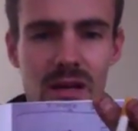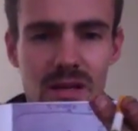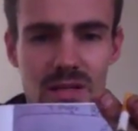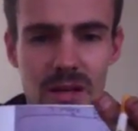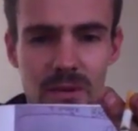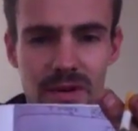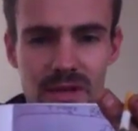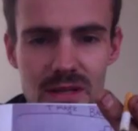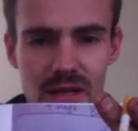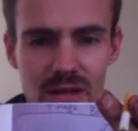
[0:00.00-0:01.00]
Same on
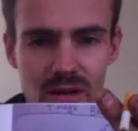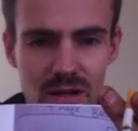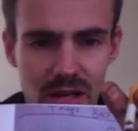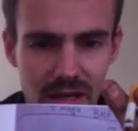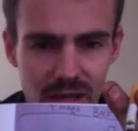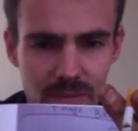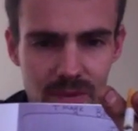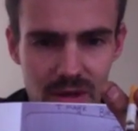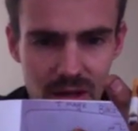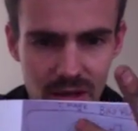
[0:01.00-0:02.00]
this side, dot lined up
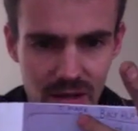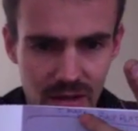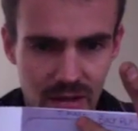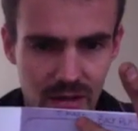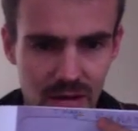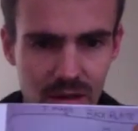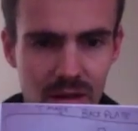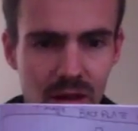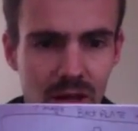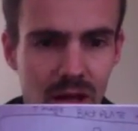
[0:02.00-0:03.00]
with
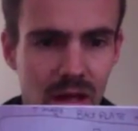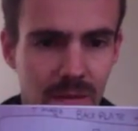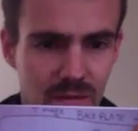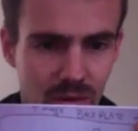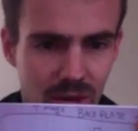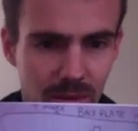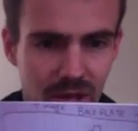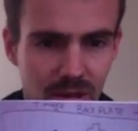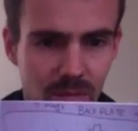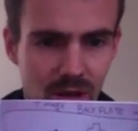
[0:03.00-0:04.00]
talking about
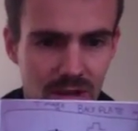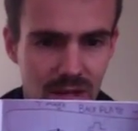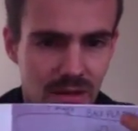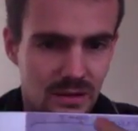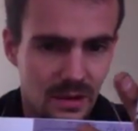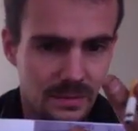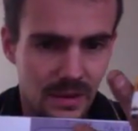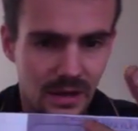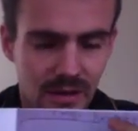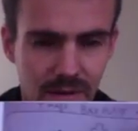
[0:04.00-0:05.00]
the marks at the top here.